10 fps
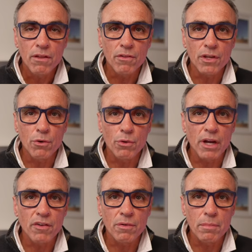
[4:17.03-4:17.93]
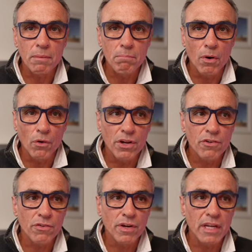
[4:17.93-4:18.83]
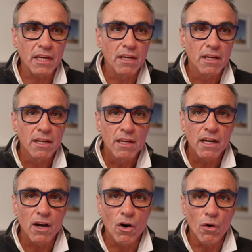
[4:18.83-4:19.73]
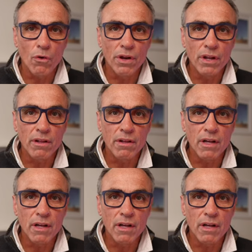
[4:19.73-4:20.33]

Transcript: that you're going to be monitoring on.